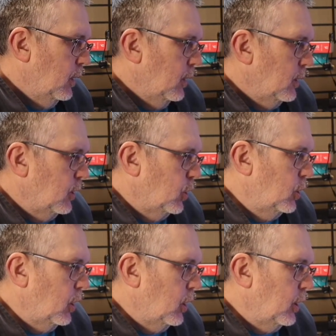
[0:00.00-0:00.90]

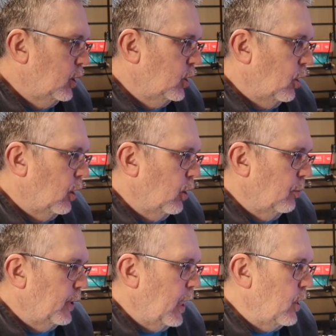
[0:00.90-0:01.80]
So, installing
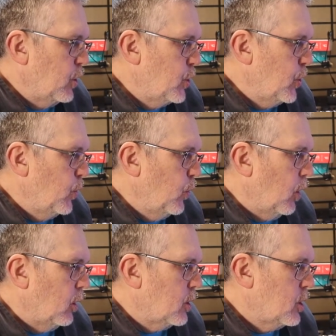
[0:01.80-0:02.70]
update, do
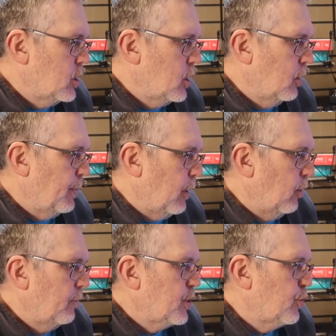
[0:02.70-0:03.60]
not turn the power
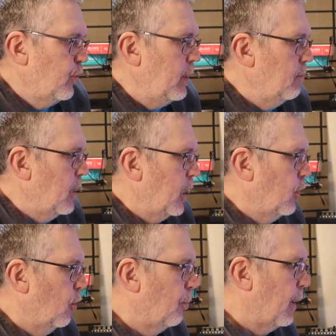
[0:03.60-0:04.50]
off. Screen may
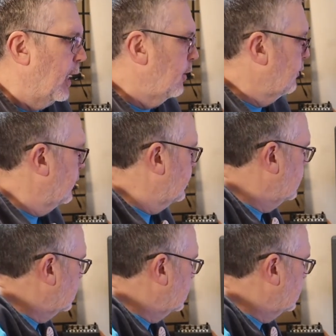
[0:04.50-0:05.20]
go blank for a few